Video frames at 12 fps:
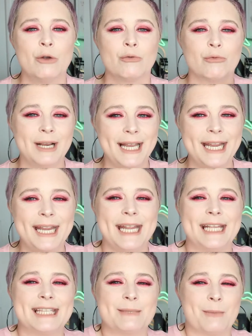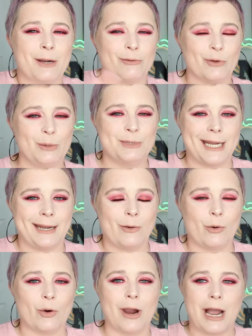Really, it's my room
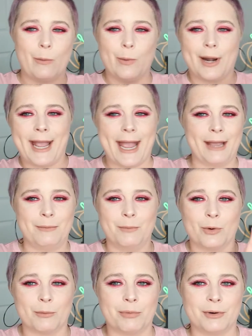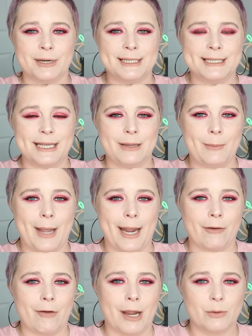decor. I want to add more prints in the
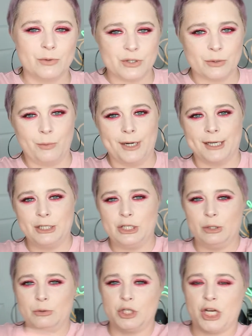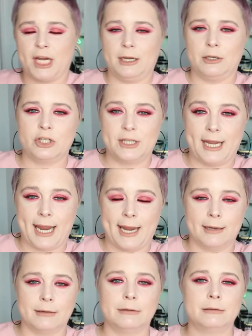background so when I do change the
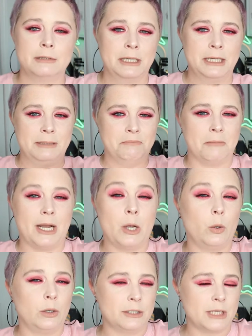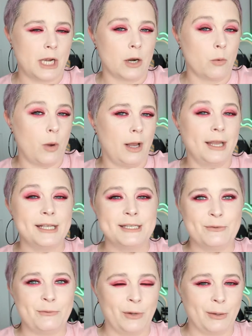angle, my whole entire wall
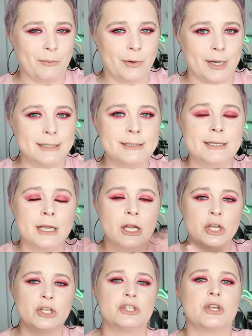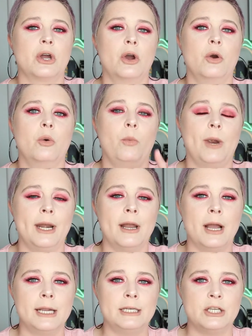is full of prints. So when
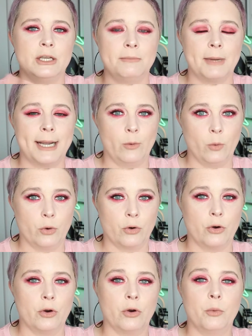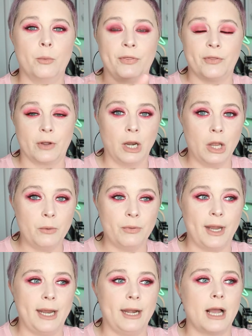I did my order with the
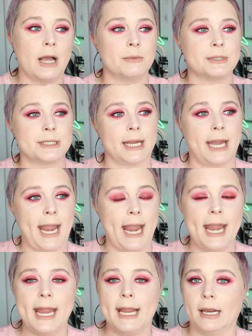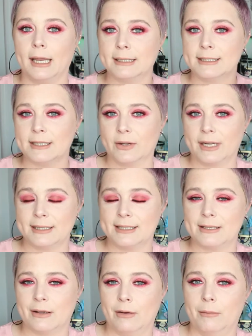clothing, I was like, hey, let's look at
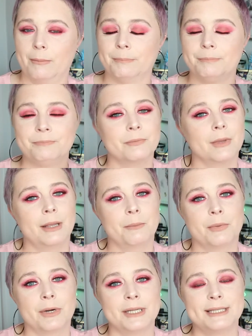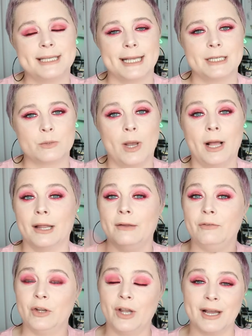some prints as well.
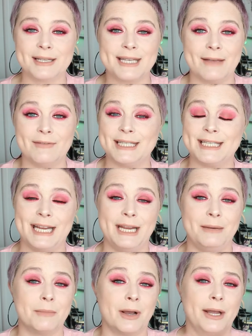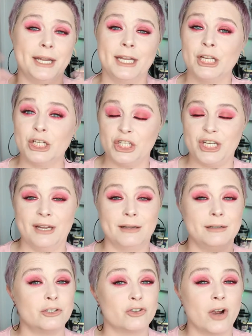If you guys haven't seen my
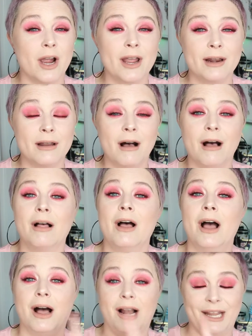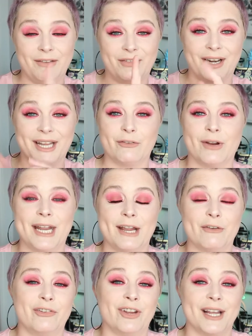Shein try-on haul, I'll leave the link right
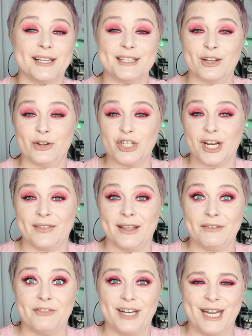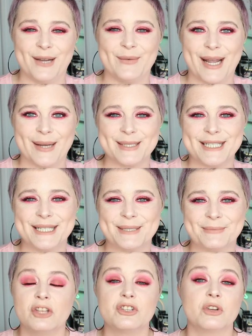here for you guys to go check that video out.
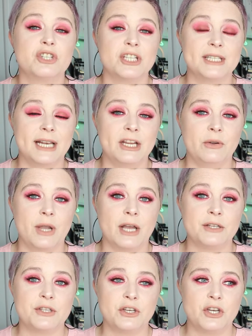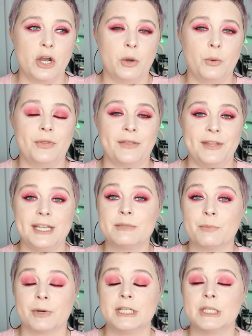So just to let you guys know that these
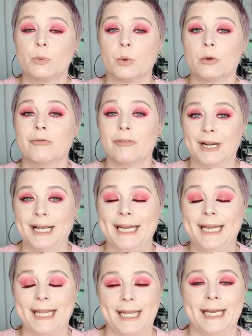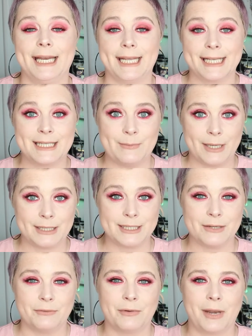prints were really
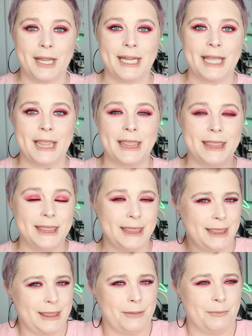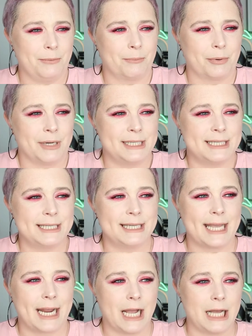inexpensive. Like the prints
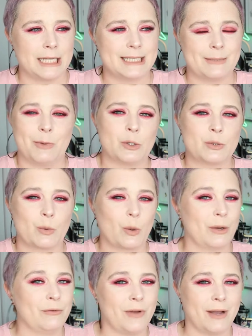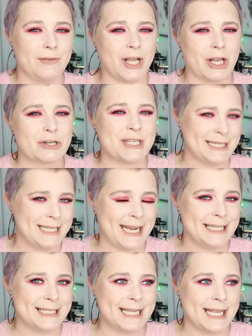that cost the most were only
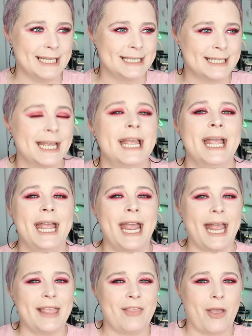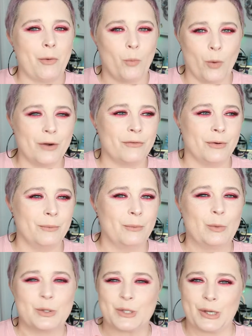$5.10 and then one of
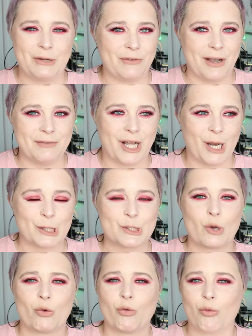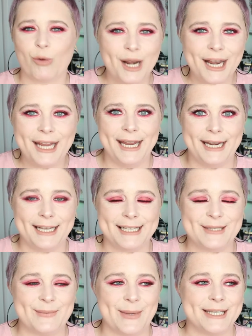them was only $5. Really
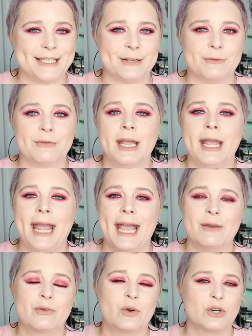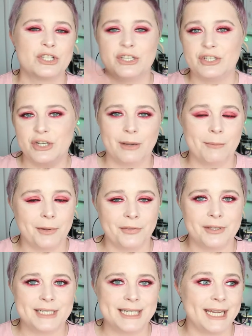inexpensive. And of course it took a
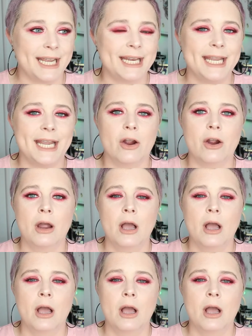month to get here.